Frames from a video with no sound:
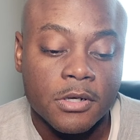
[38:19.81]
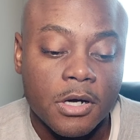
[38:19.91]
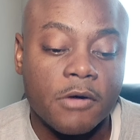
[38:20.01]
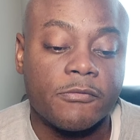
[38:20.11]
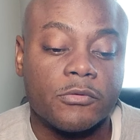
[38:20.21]

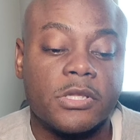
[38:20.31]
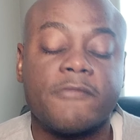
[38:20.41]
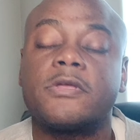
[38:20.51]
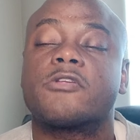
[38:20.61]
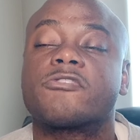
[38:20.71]
of
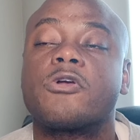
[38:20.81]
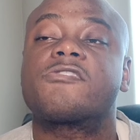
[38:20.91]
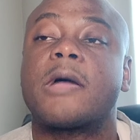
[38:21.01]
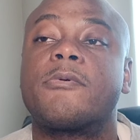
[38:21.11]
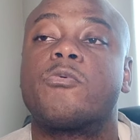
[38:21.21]
living a certain
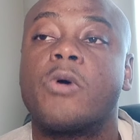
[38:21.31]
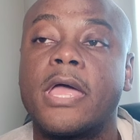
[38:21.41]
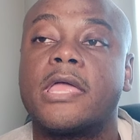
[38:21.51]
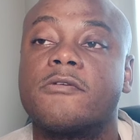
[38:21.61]
type of way.